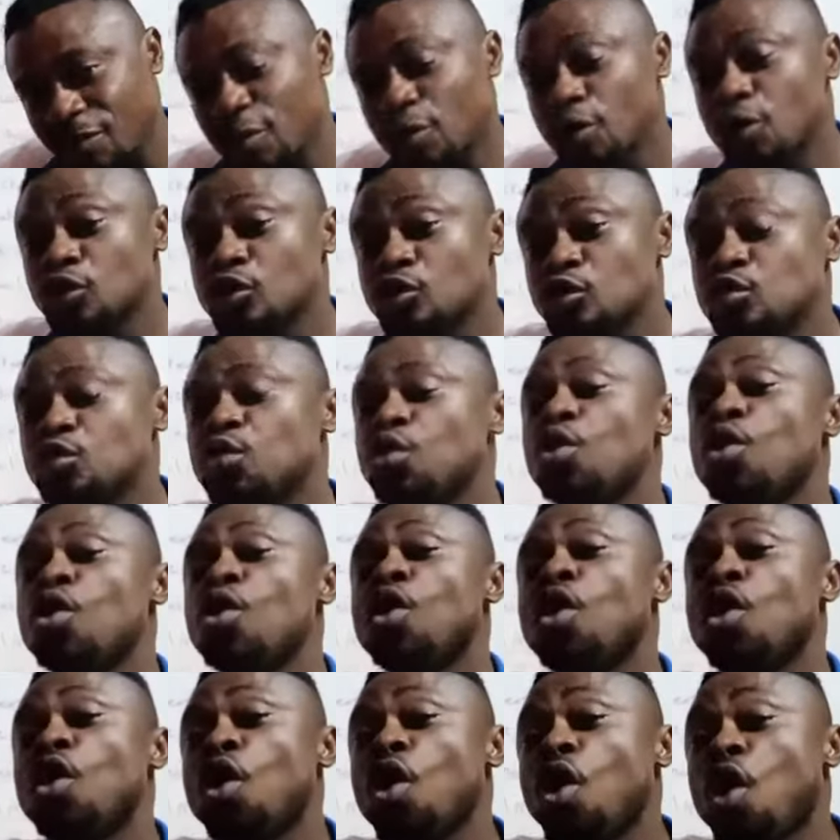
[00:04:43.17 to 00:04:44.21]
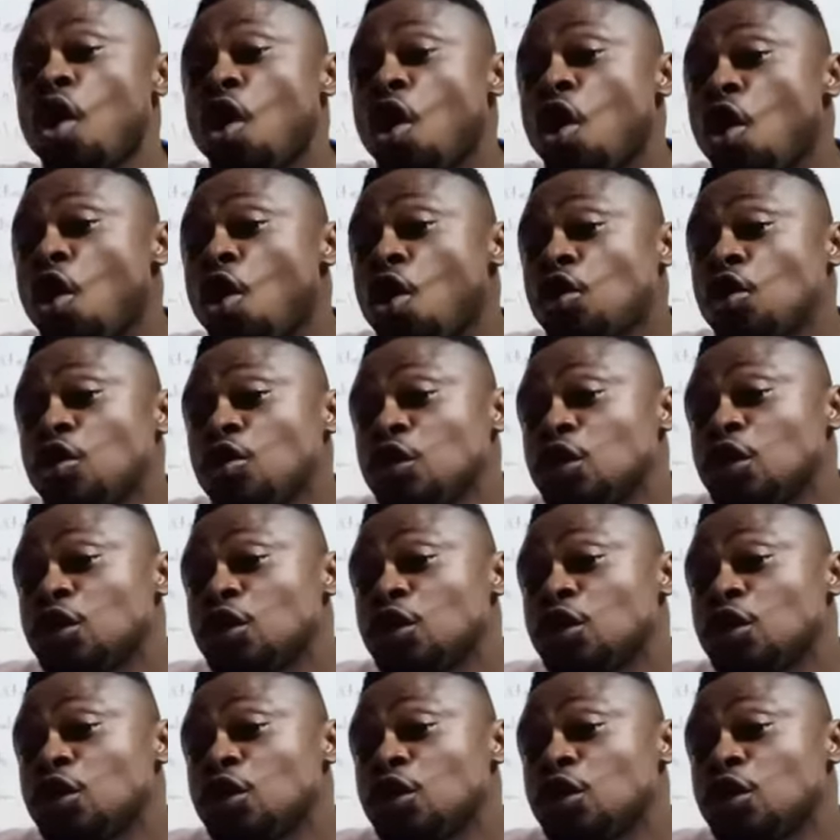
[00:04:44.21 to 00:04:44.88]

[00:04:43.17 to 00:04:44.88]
to all the